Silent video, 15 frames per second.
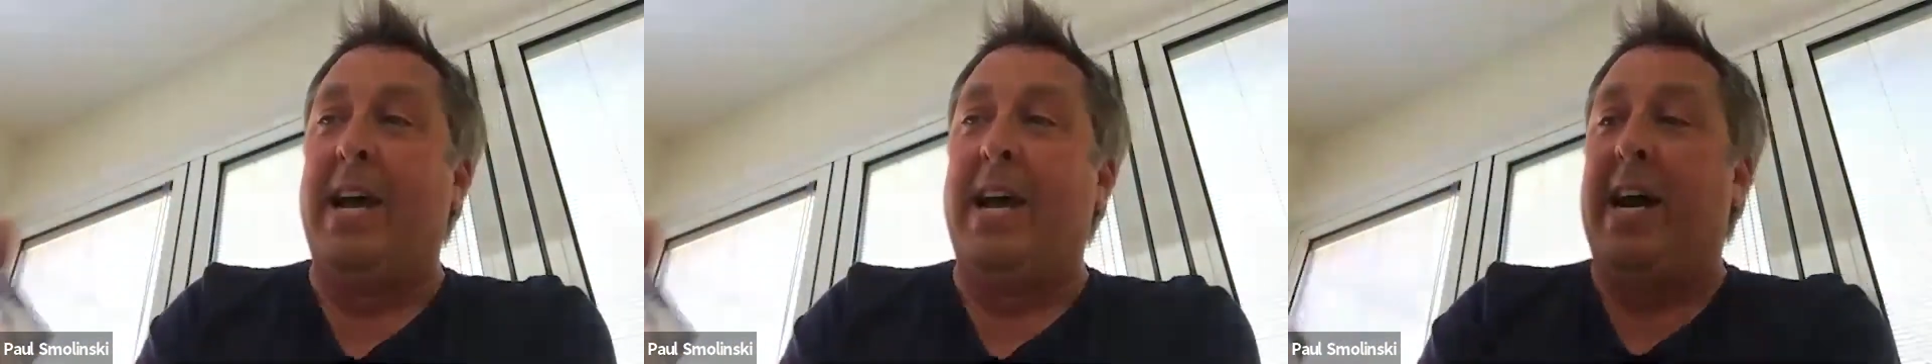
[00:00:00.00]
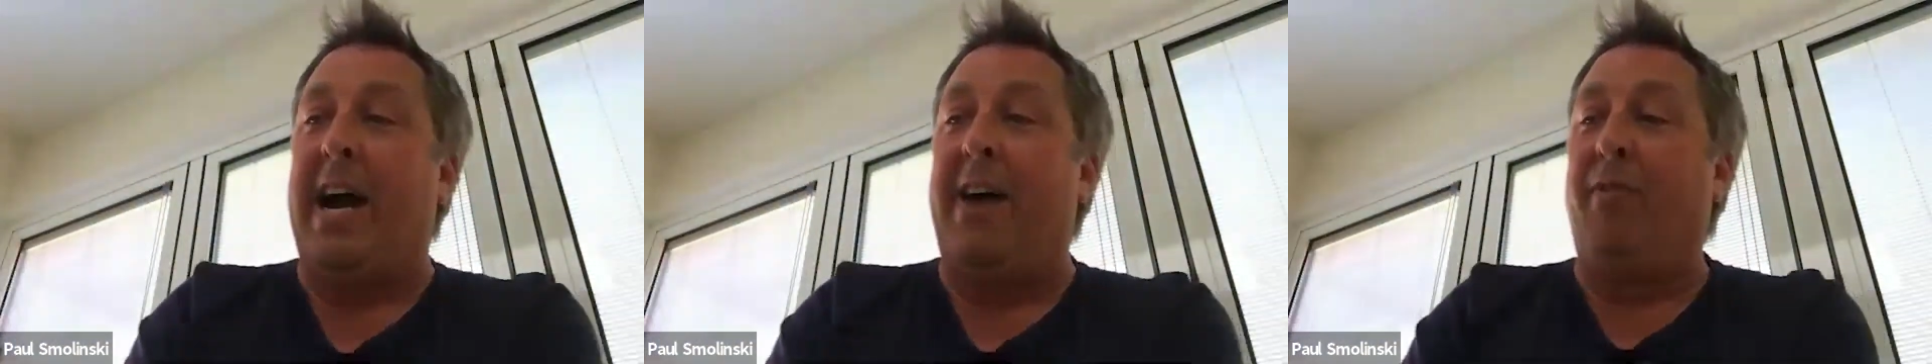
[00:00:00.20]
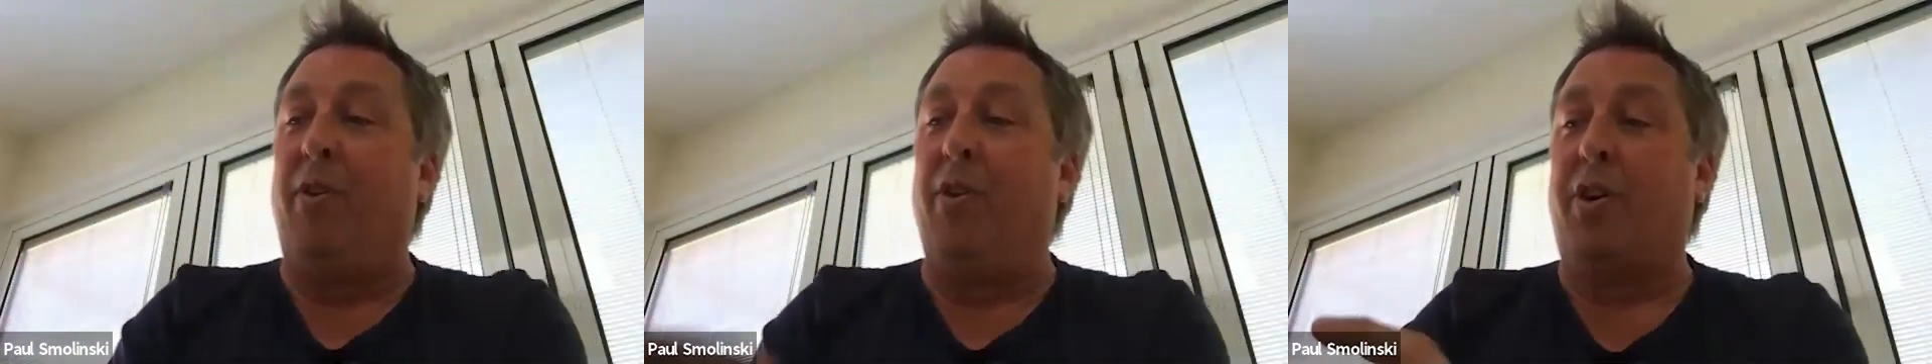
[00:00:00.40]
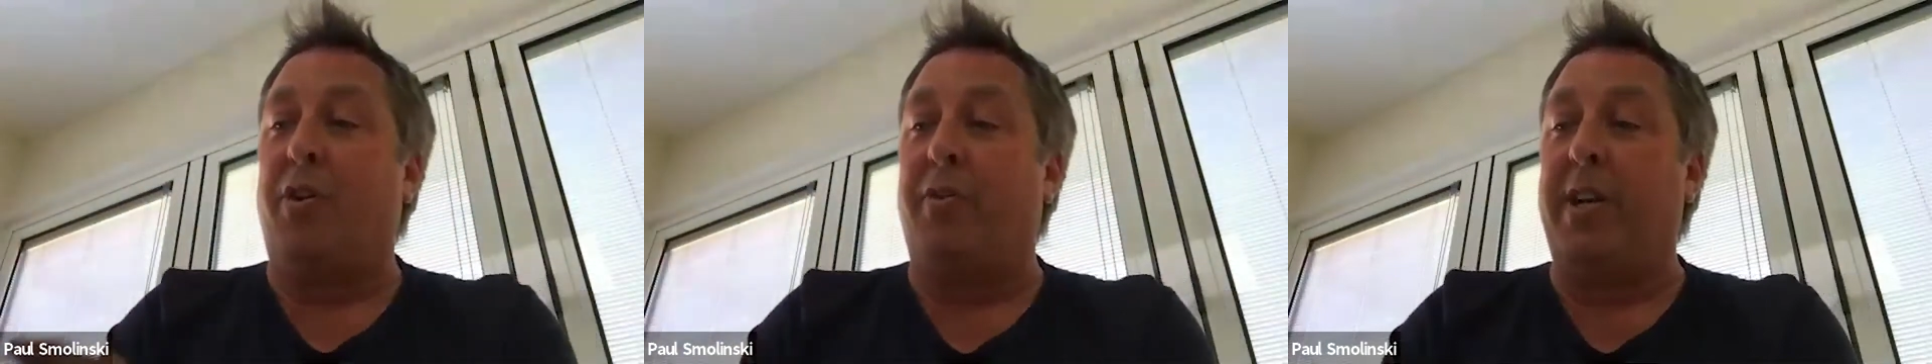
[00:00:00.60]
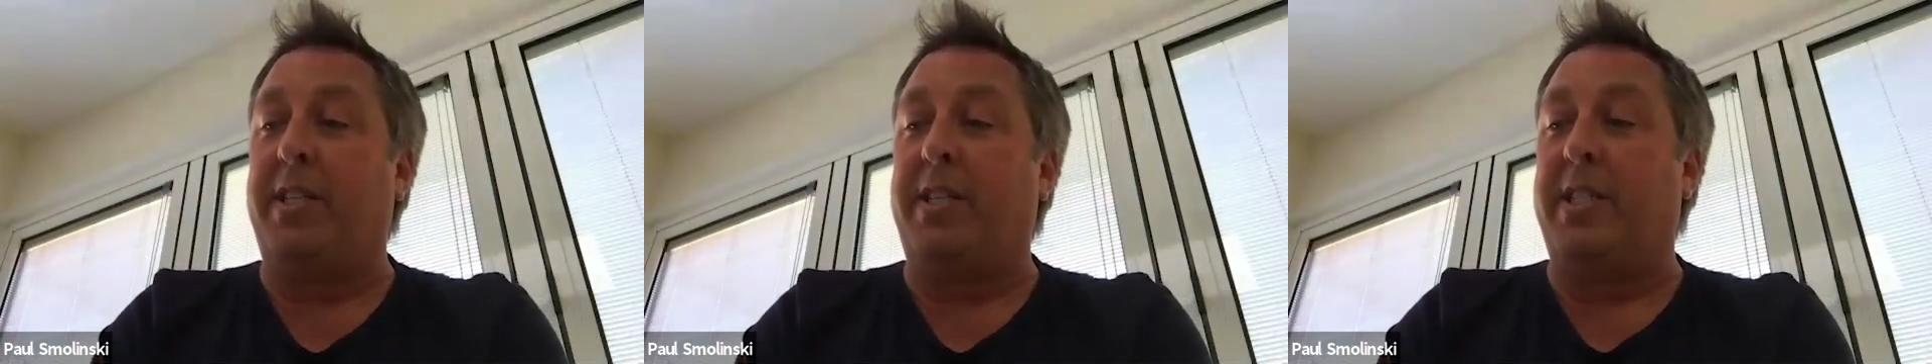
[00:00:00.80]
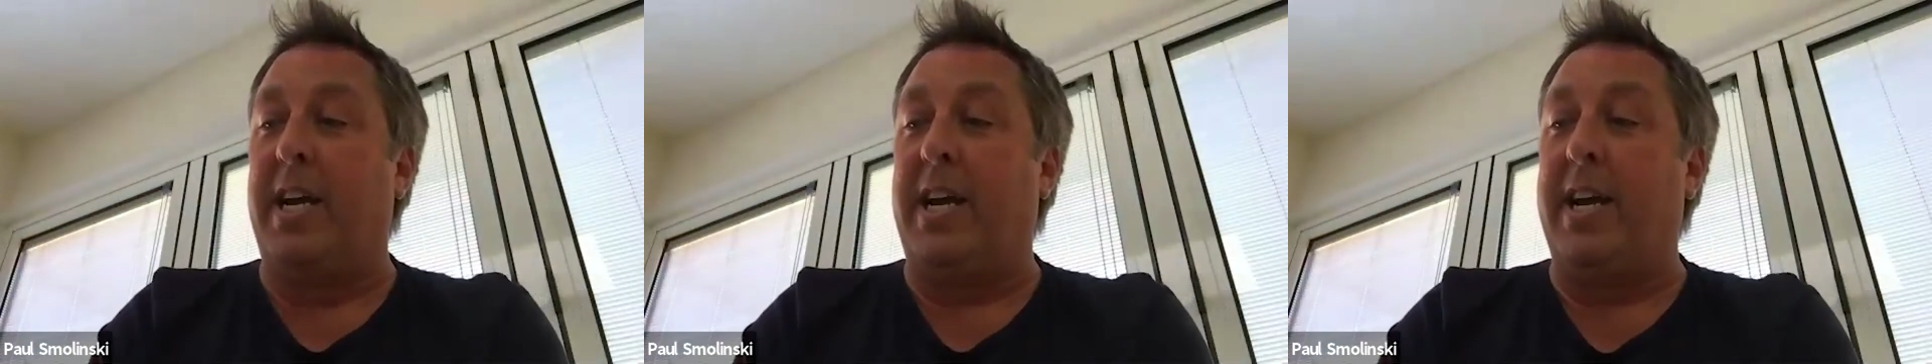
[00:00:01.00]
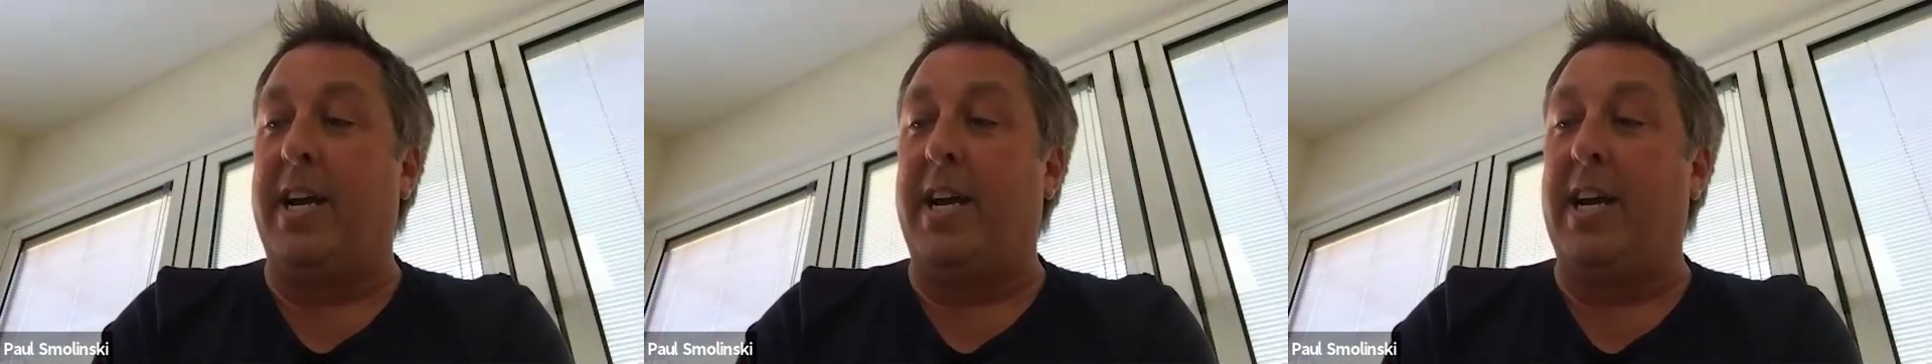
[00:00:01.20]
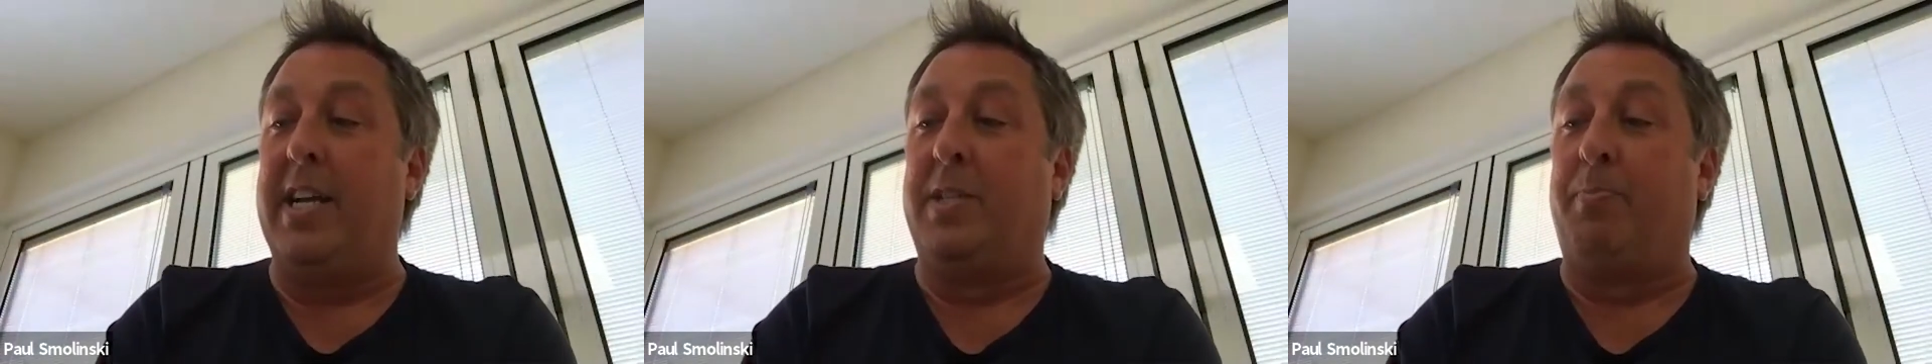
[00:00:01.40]
Have a look at it.
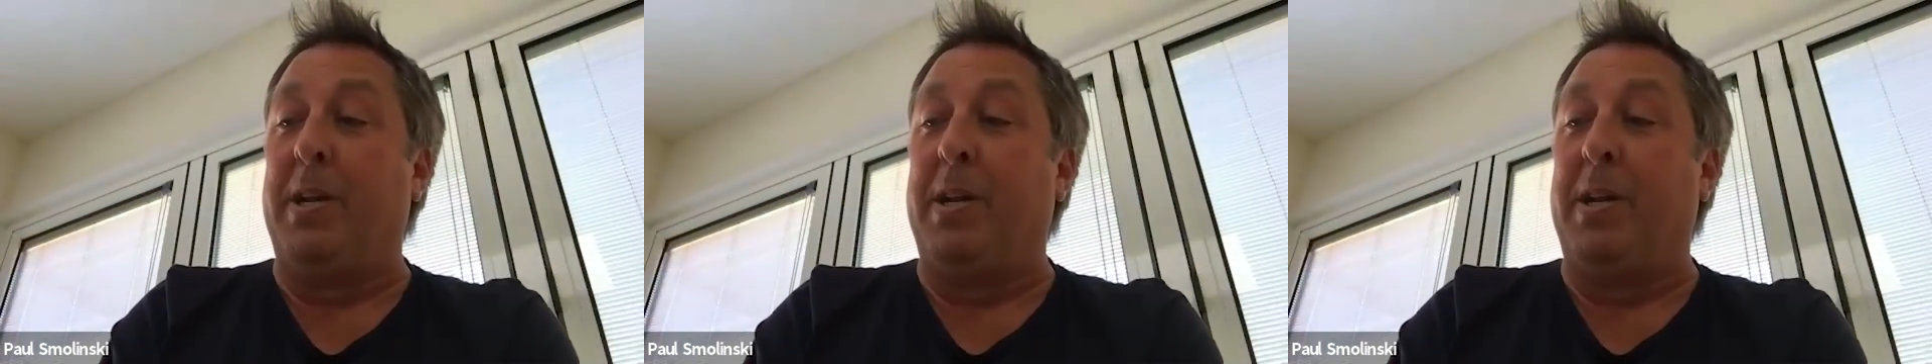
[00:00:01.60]
It's been